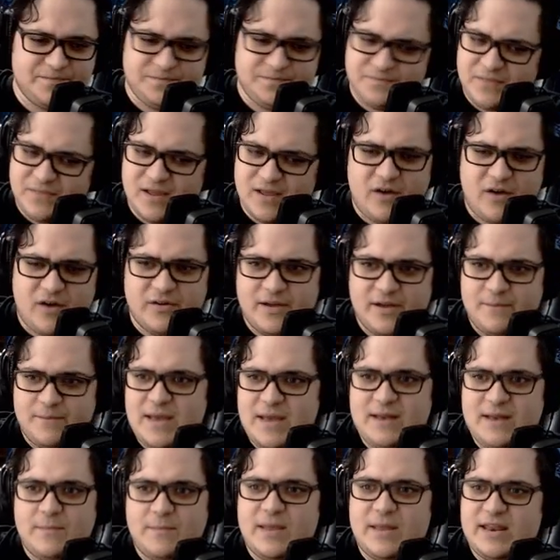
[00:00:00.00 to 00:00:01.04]
All and
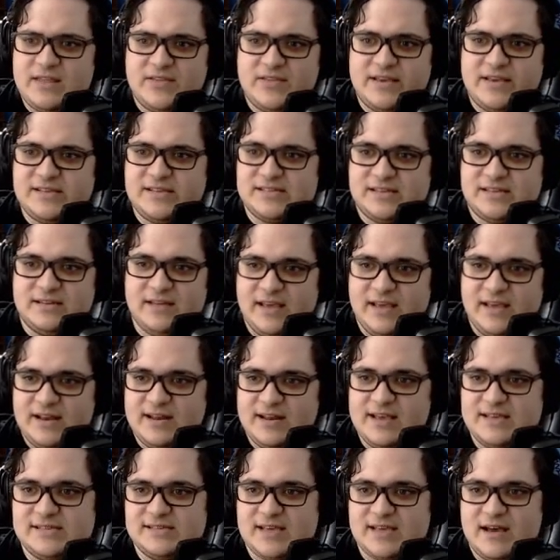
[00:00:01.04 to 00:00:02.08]
many many things in in
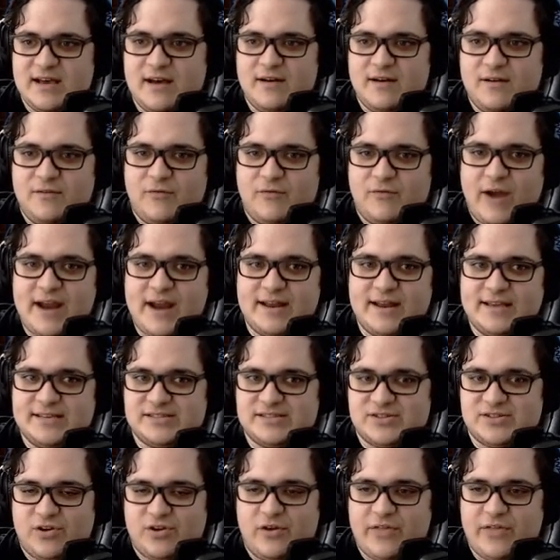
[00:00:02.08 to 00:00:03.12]
his uh
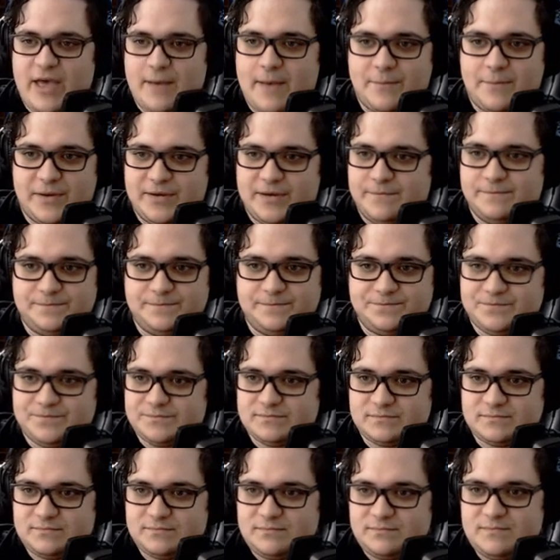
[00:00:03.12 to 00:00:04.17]
writings and all that, but
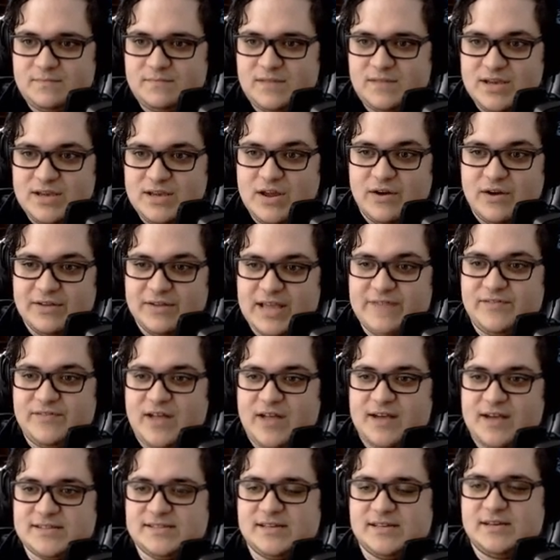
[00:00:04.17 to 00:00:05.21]
you know they've
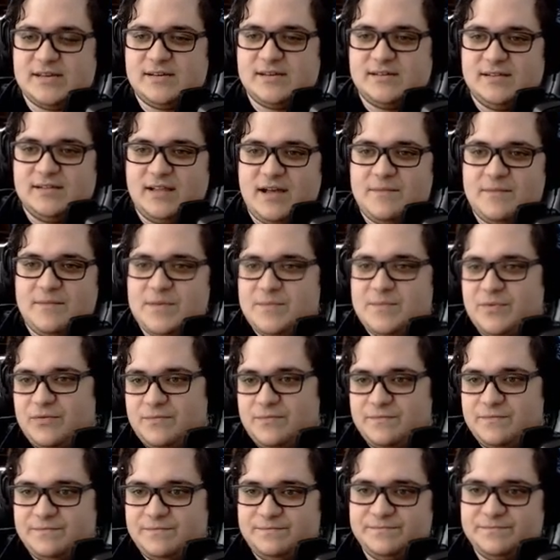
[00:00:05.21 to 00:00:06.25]
lost a lot of people
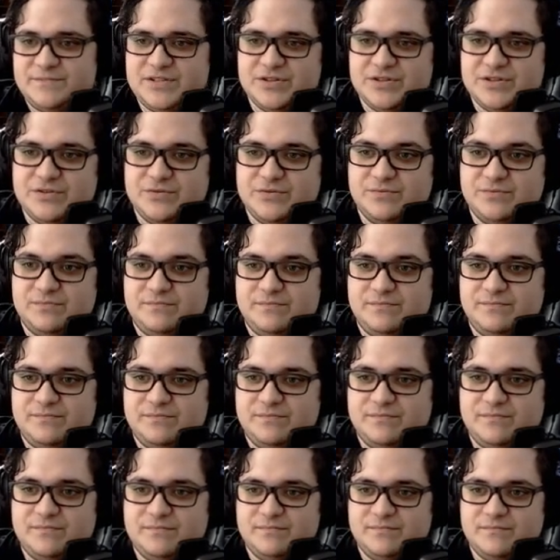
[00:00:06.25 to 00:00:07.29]
to
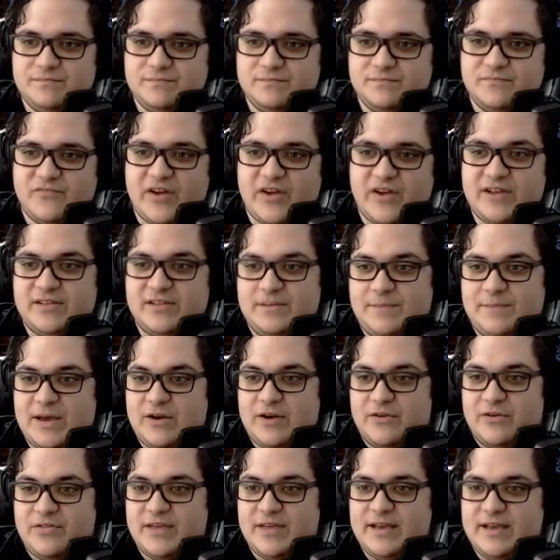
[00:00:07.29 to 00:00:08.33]
frankly
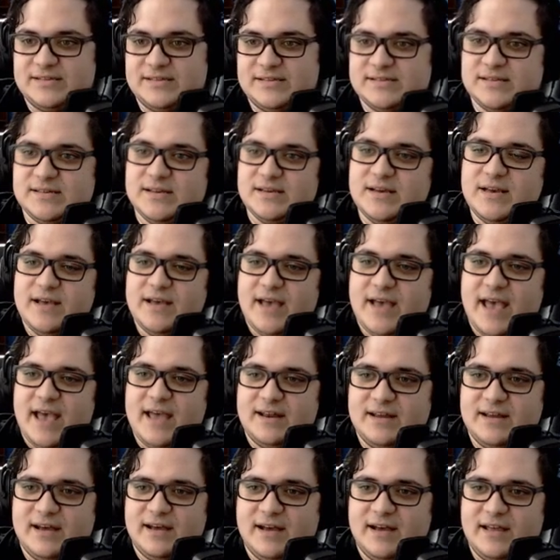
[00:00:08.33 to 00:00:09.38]
better things,
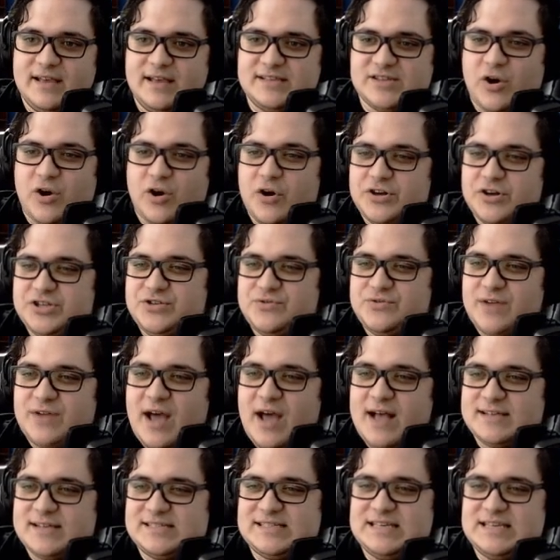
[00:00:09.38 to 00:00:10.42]
and uh it's hard to
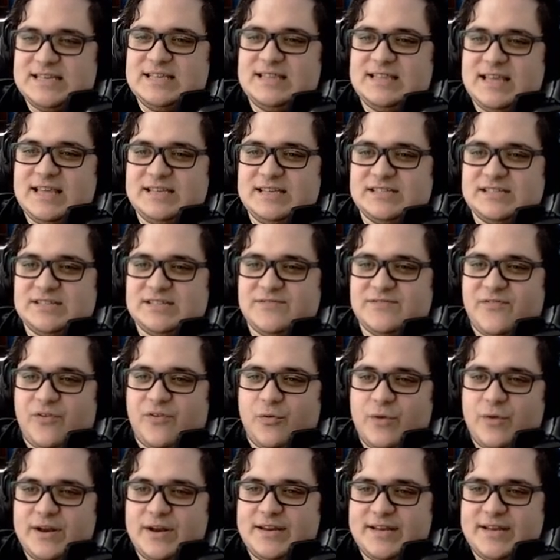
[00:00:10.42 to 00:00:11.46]
not see things for
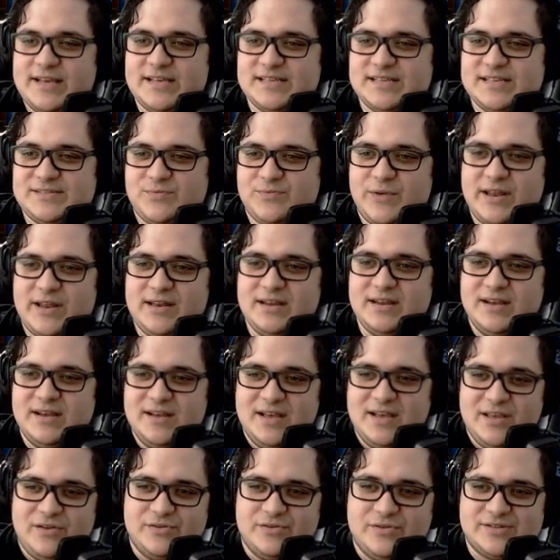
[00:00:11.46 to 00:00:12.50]
what it is when
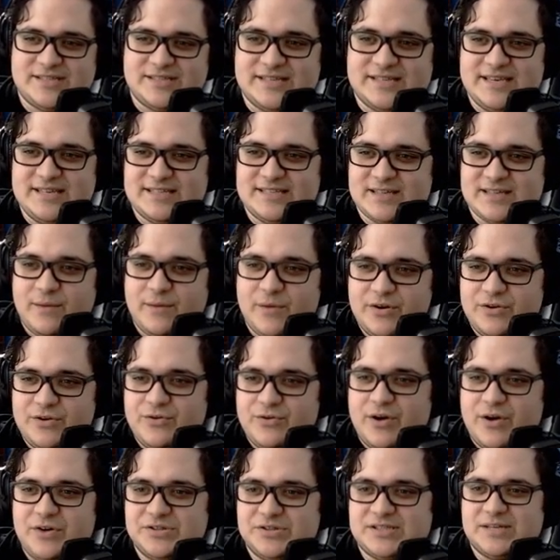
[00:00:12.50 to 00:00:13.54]
you see someone who
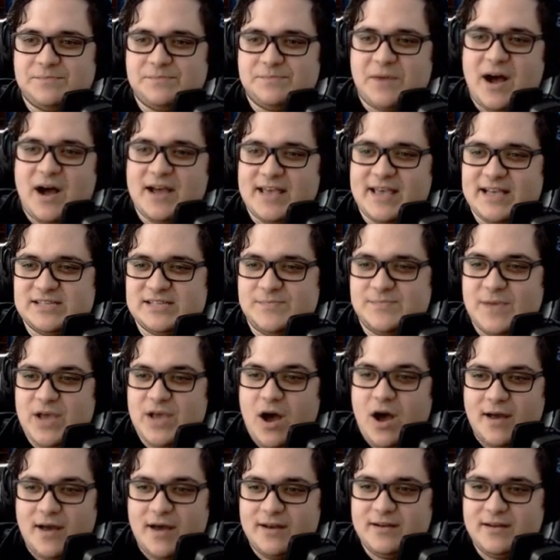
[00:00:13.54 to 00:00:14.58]
hosted Podcast
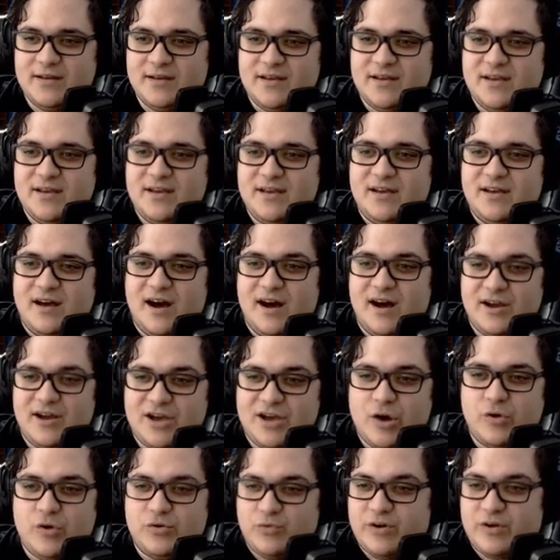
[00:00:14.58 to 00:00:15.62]
Beyond uh
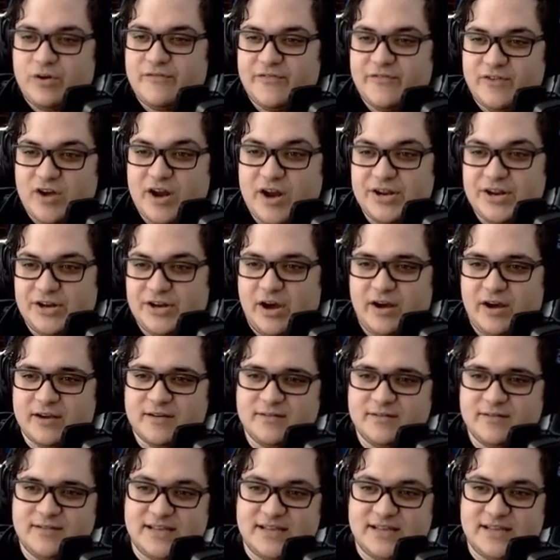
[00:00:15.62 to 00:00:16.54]
go and work for Naughty Dog.